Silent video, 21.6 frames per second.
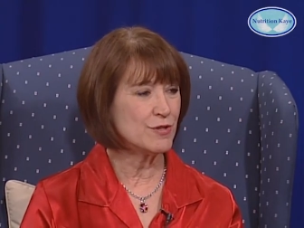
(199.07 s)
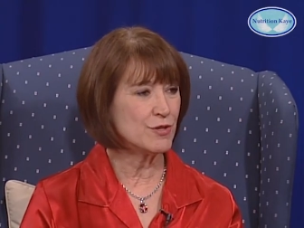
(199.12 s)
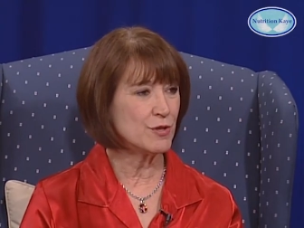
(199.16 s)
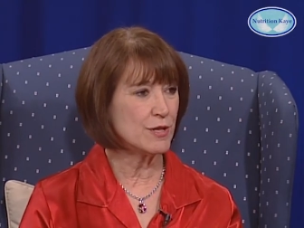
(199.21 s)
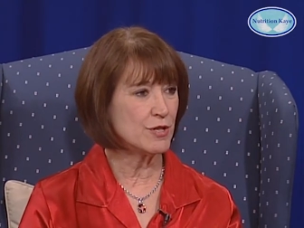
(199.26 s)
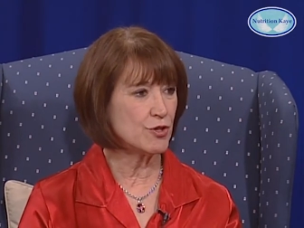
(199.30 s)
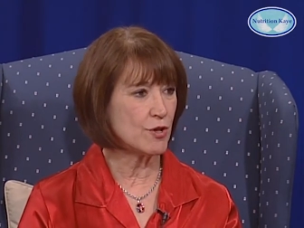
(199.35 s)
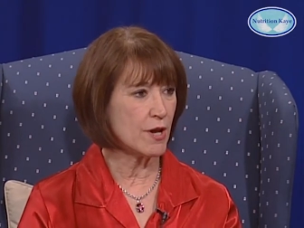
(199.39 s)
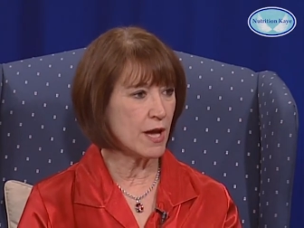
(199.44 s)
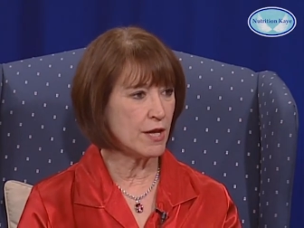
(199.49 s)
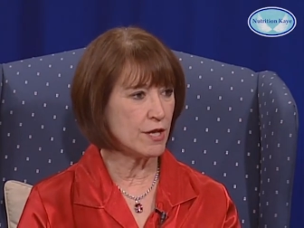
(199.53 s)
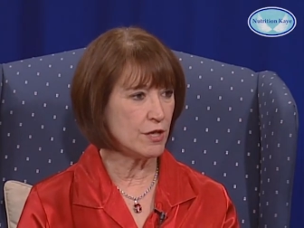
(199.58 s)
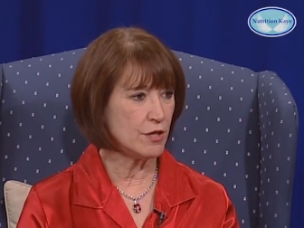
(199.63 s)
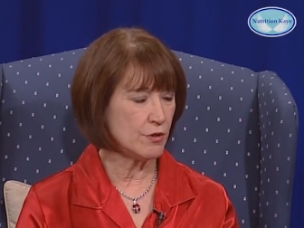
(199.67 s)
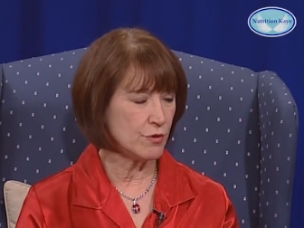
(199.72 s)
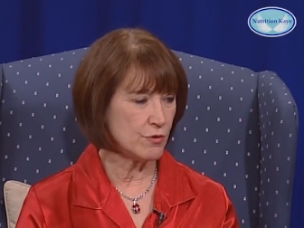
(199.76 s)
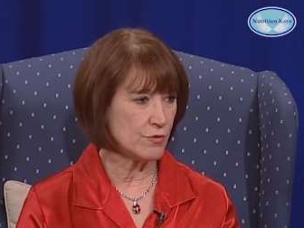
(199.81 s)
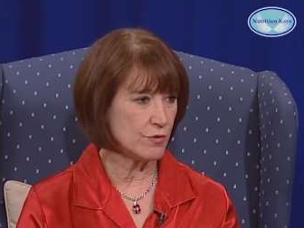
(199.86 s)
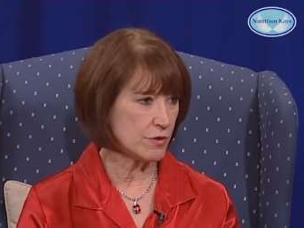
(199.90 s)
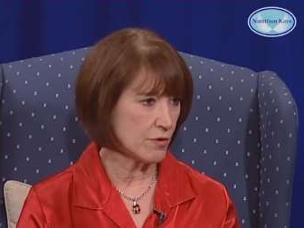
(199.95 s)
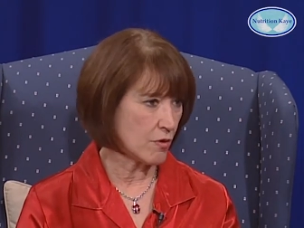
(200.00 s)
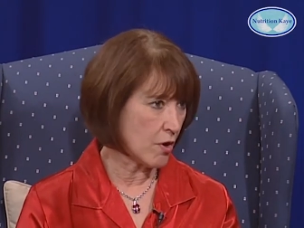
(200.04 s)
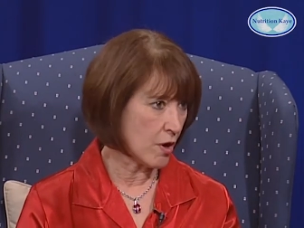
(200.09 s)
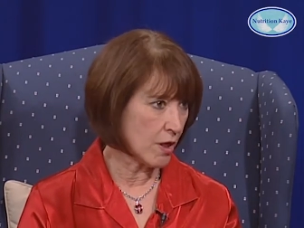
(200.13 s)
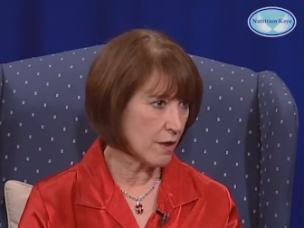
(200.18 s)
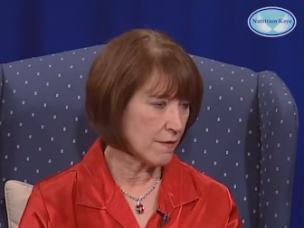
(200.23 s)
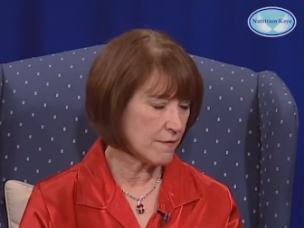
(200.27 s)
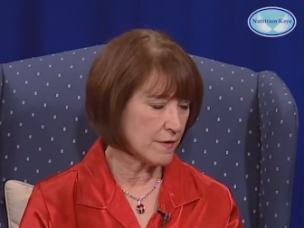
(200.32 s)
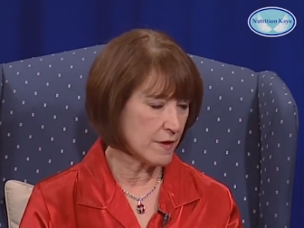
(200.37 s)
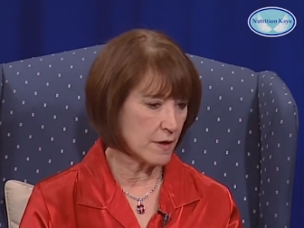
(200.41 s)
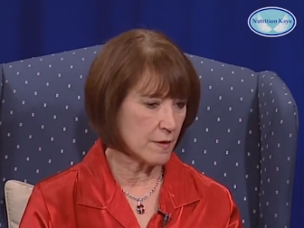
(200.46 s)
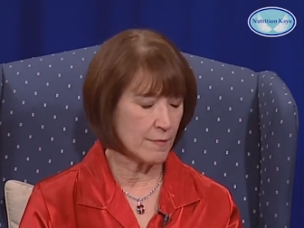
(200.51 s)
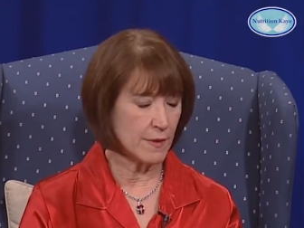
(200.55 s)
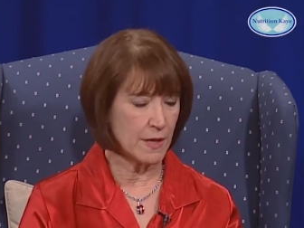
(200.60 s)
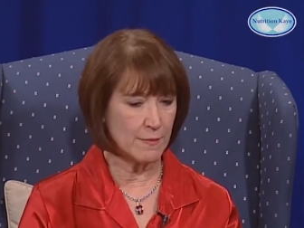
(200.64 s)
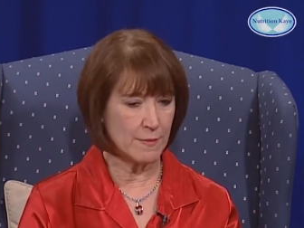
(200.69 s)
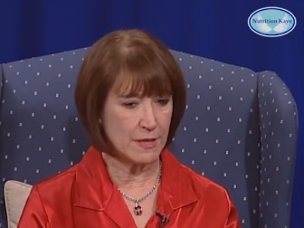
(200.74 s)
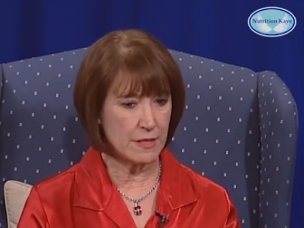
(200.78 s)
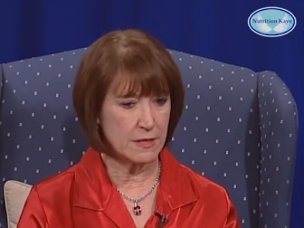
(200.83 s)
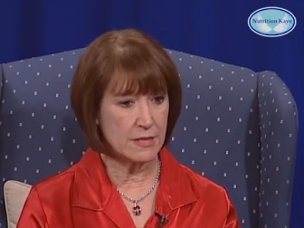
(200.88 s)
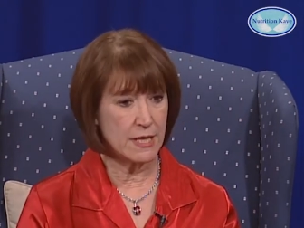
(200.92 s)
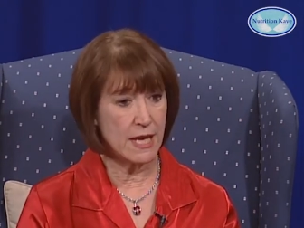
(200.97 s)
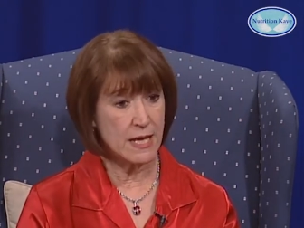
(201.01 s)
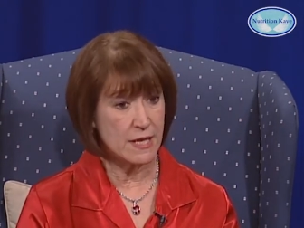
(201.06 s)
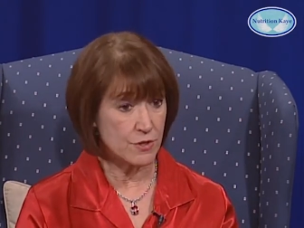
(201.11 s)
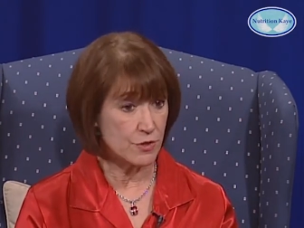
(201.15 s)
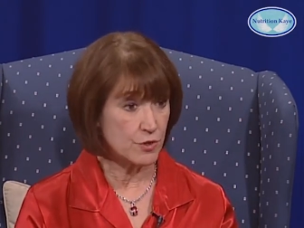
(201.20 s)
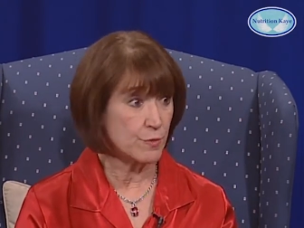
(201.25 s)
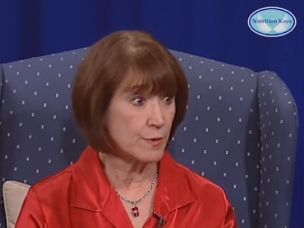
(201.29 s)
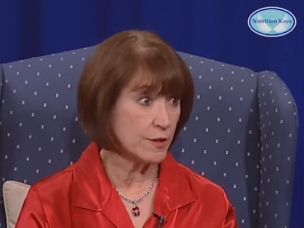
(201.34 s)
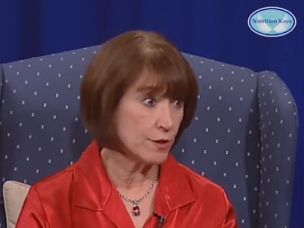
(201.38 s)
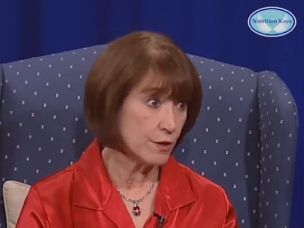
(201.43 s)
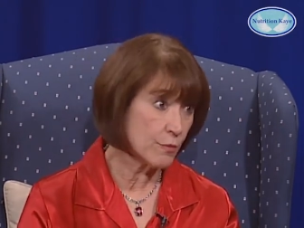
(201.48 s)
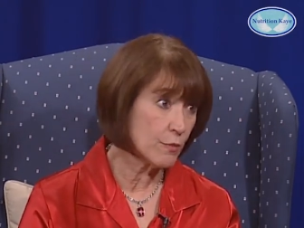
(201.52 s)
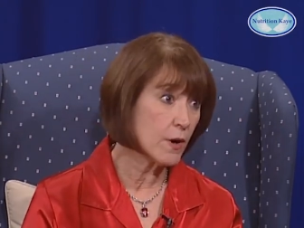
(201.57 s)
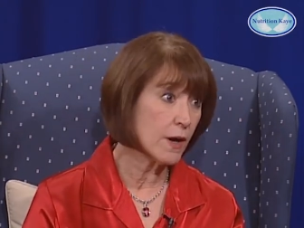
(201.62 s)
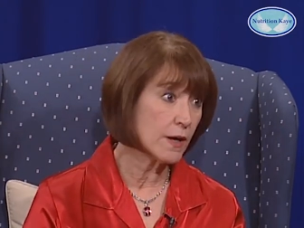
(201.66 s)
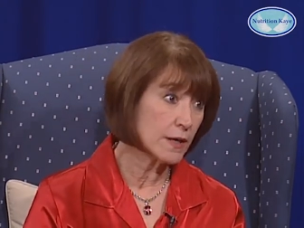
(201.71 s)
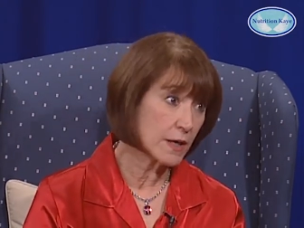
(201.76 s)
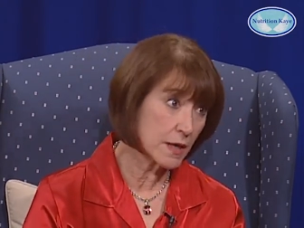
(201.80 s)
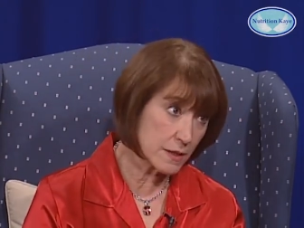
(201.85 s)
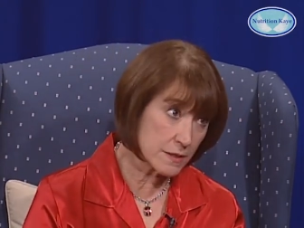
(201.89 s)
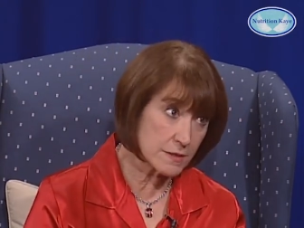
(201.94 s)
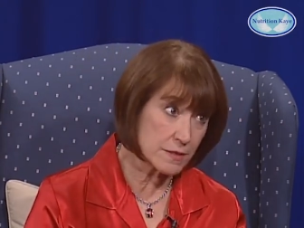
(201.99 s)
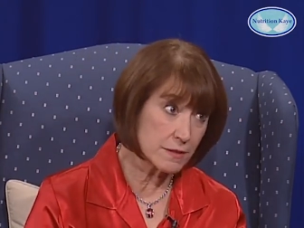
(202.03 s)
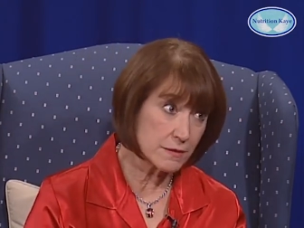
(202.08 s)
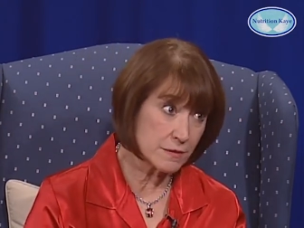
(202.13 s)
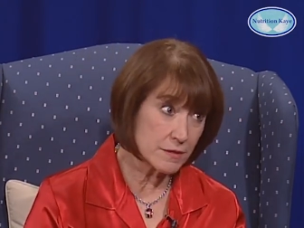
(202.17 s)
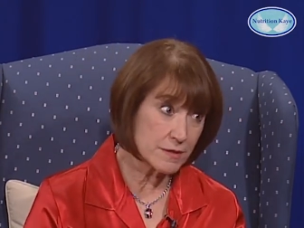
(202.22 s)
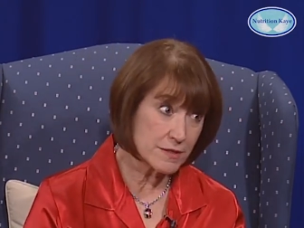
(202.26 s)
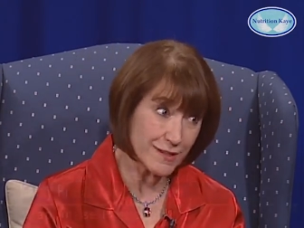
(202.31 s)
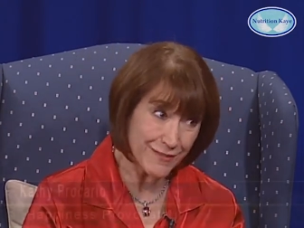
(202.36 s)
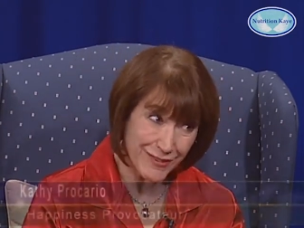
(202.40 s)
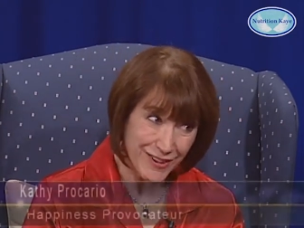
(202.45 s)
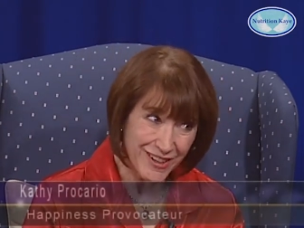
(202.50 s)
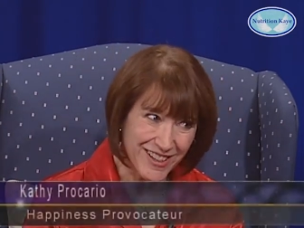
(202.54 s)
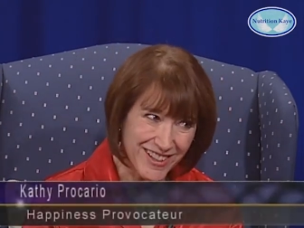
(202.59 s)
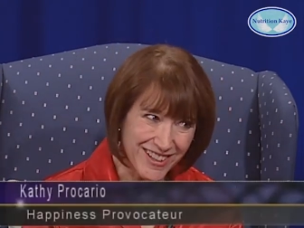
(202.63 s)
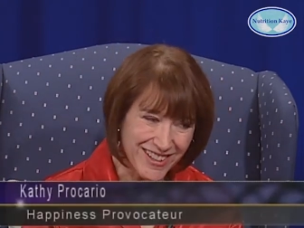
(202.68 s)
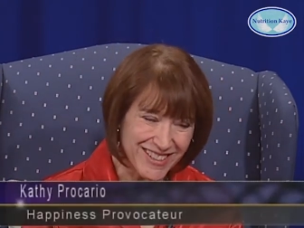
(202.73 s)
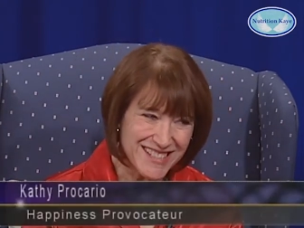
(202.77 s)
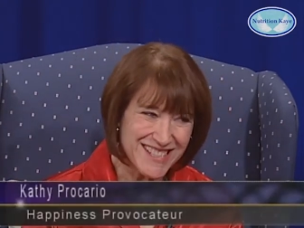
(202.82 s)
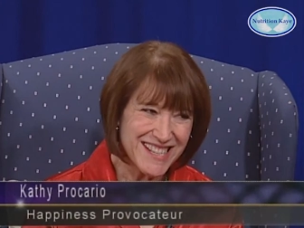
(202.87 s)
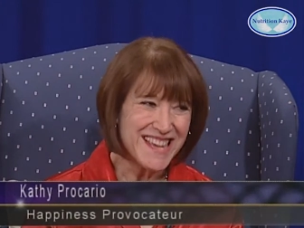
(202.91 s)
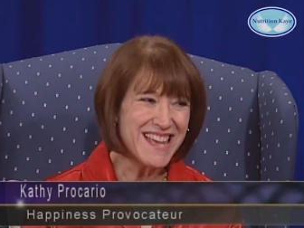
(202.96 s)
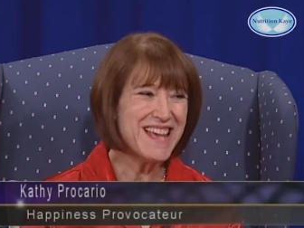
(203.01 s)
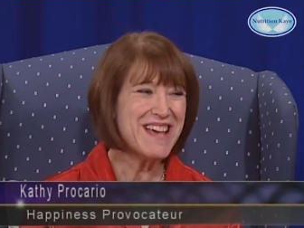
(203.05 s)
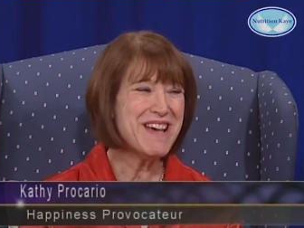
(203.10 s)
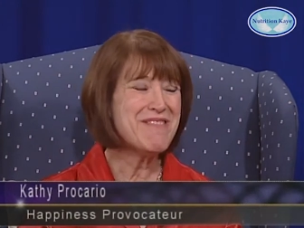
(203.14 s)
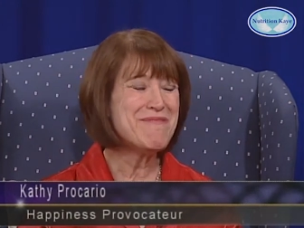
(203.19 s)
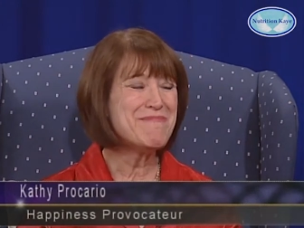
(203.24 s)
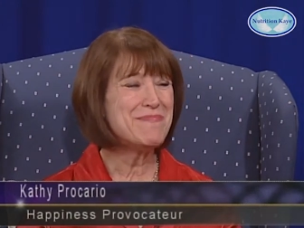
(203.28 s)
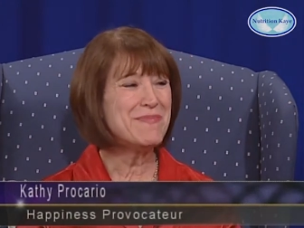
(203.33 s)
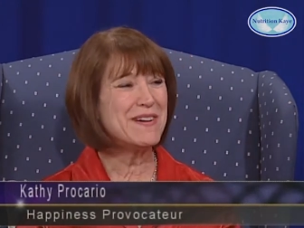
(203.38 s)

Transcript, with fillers: so I try to use all of them. I mean, taste when you're walking is a little difficult, sure.